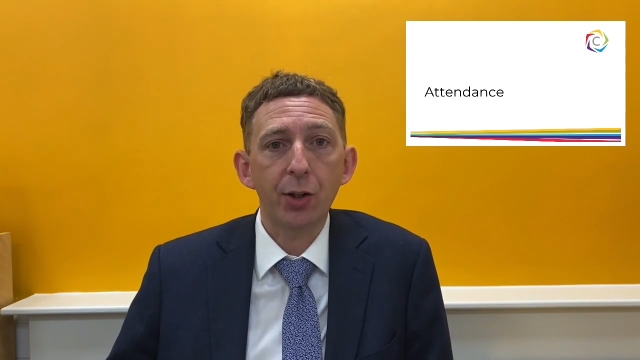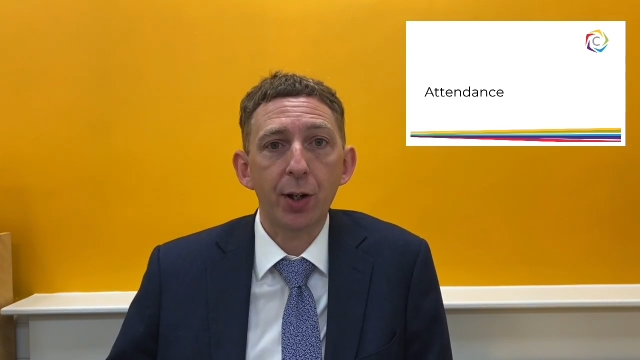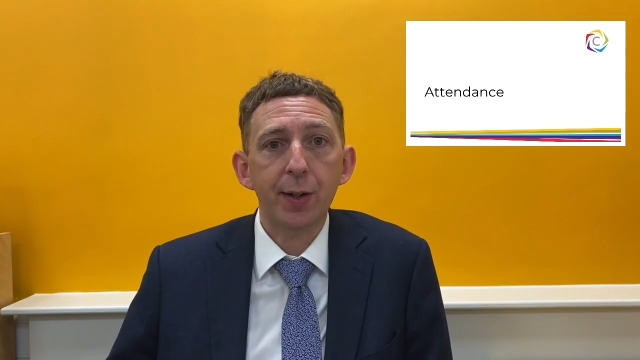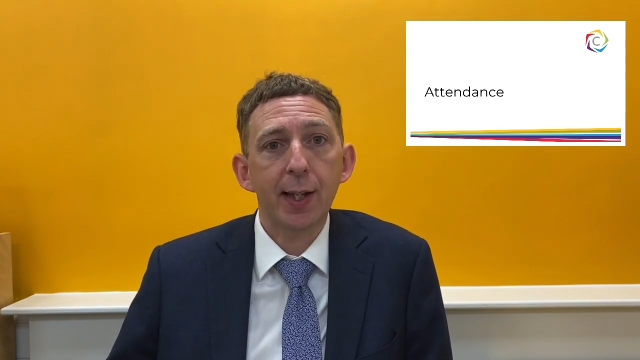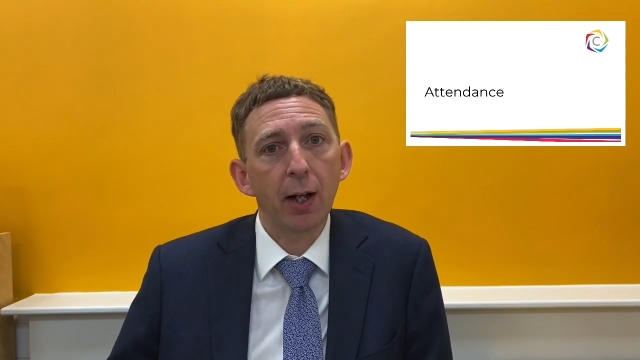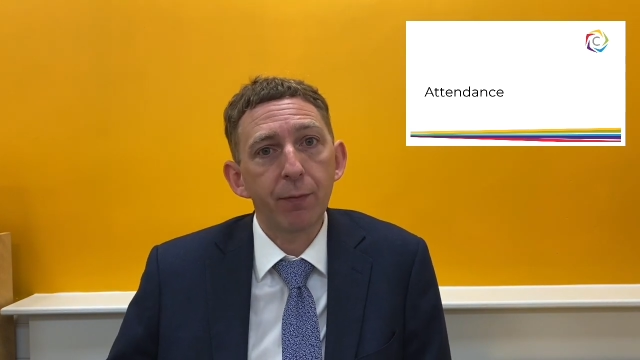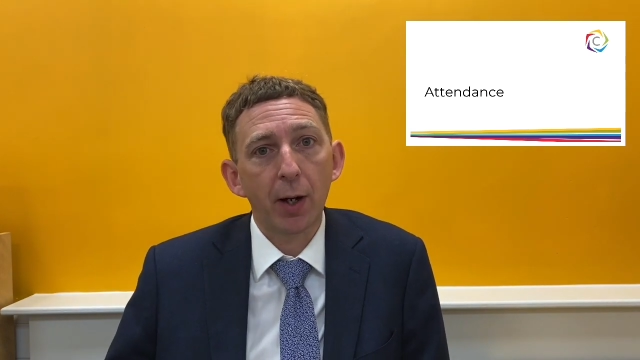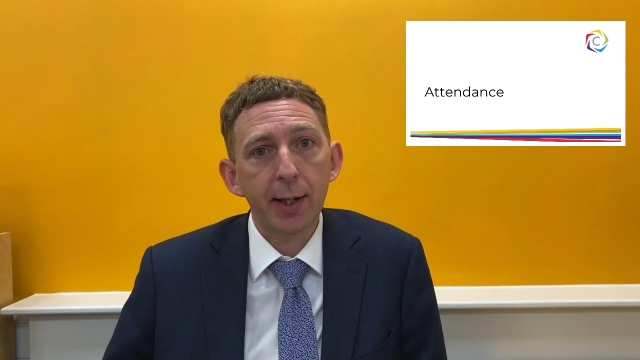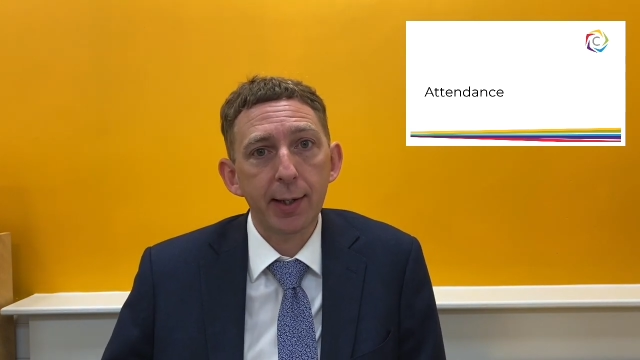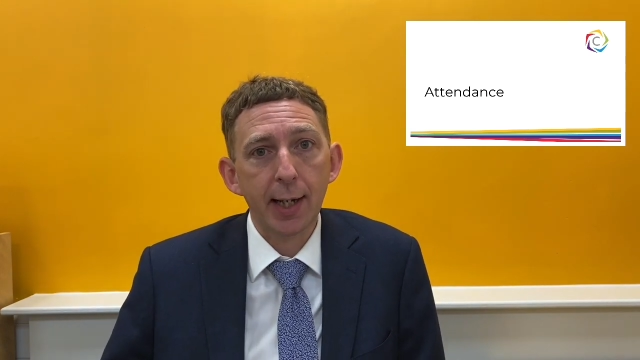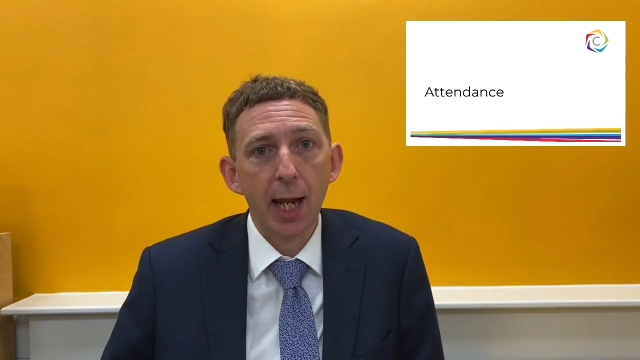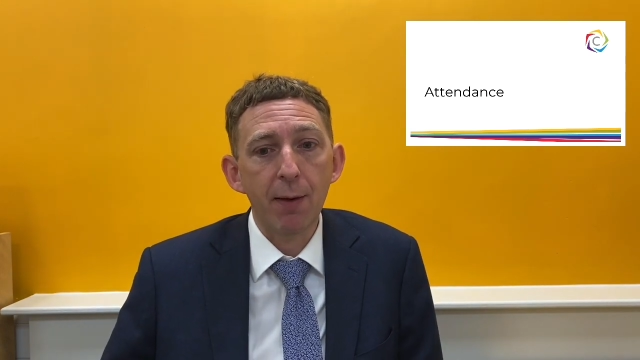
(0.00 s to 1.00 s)
should
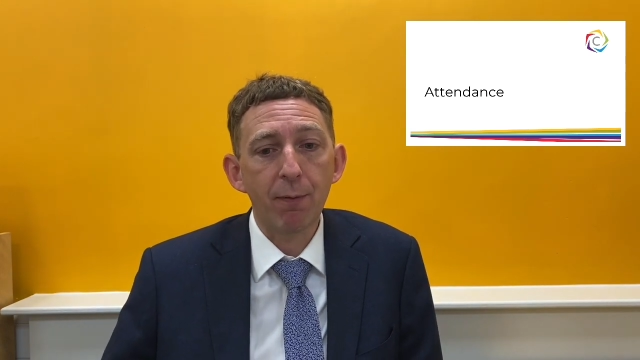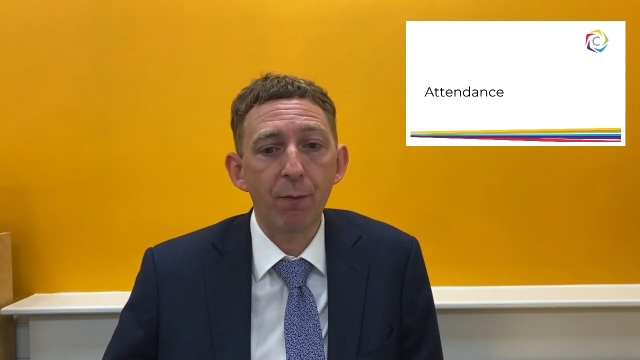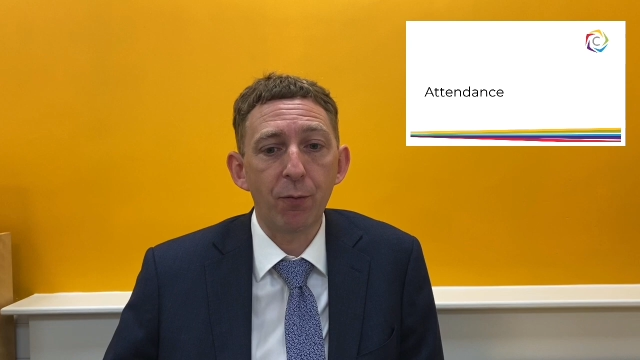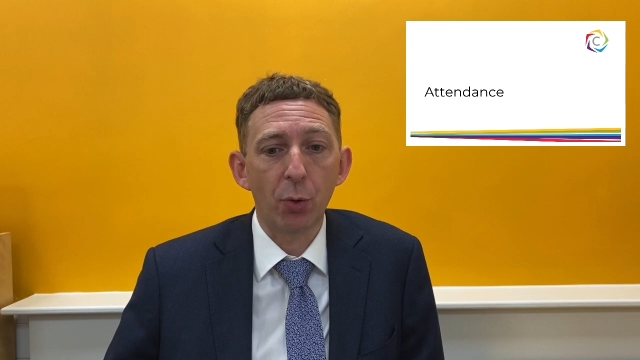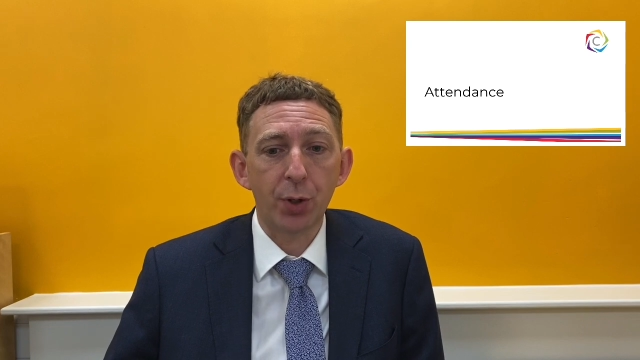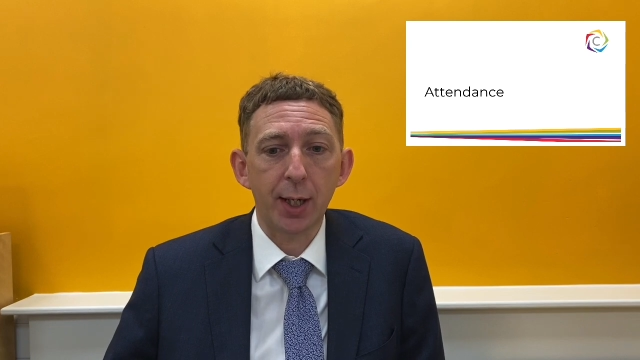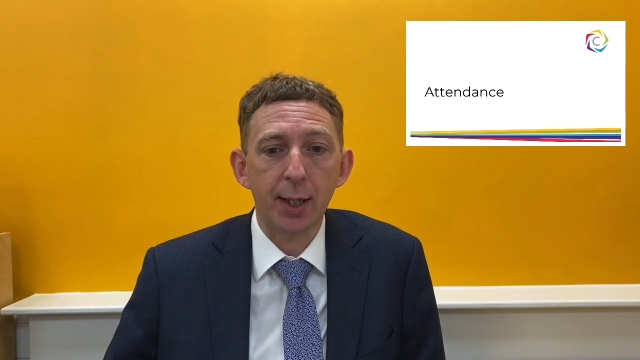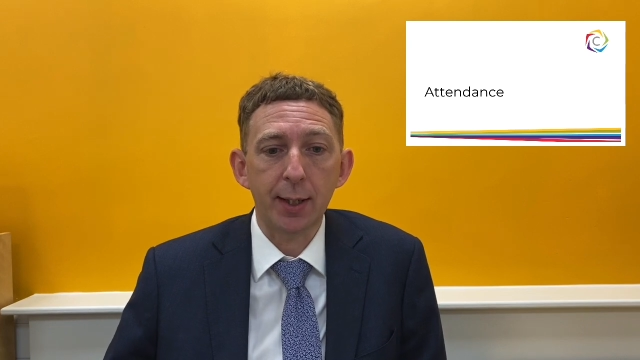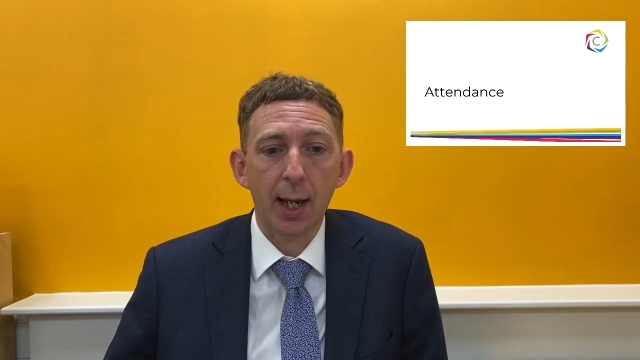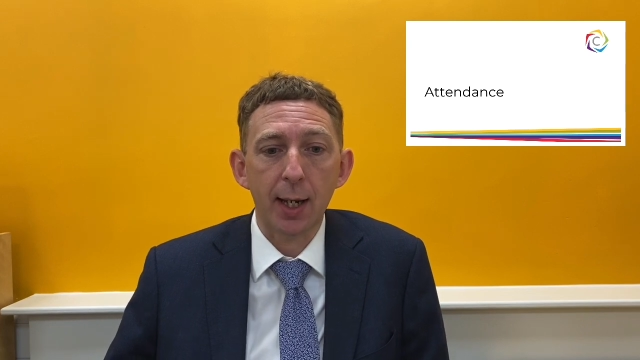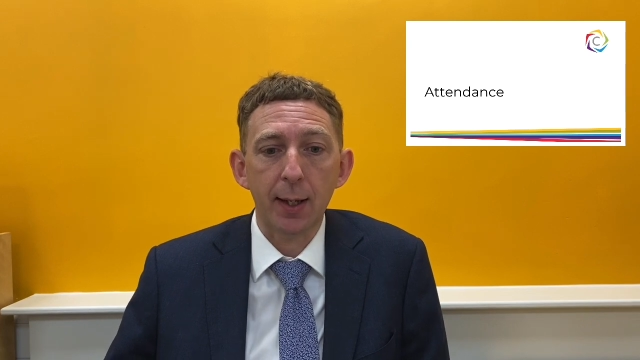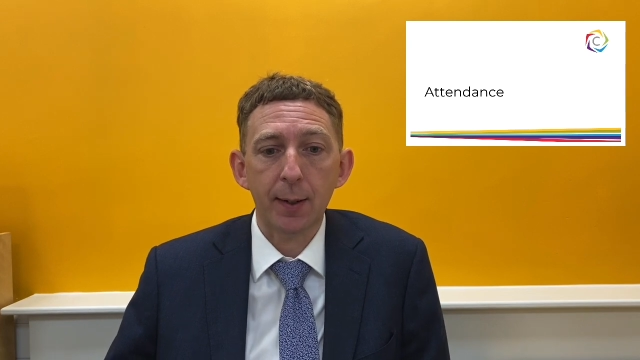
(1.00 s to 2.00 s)
self-isolate for 14
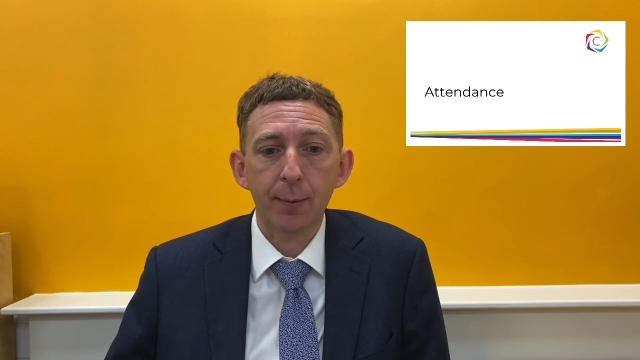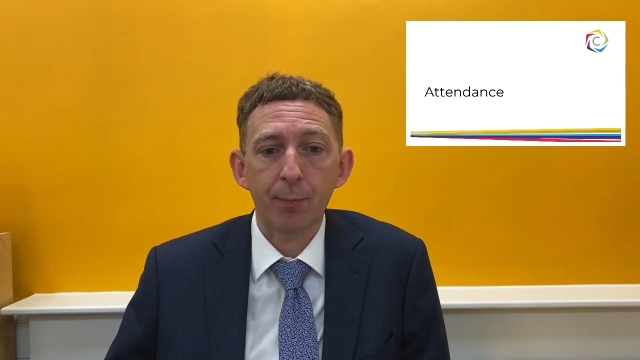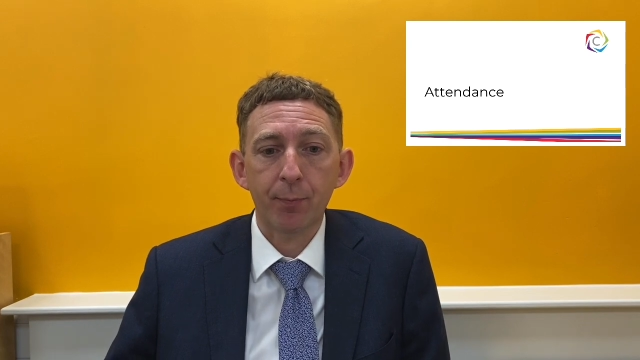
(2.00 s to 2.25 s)
days.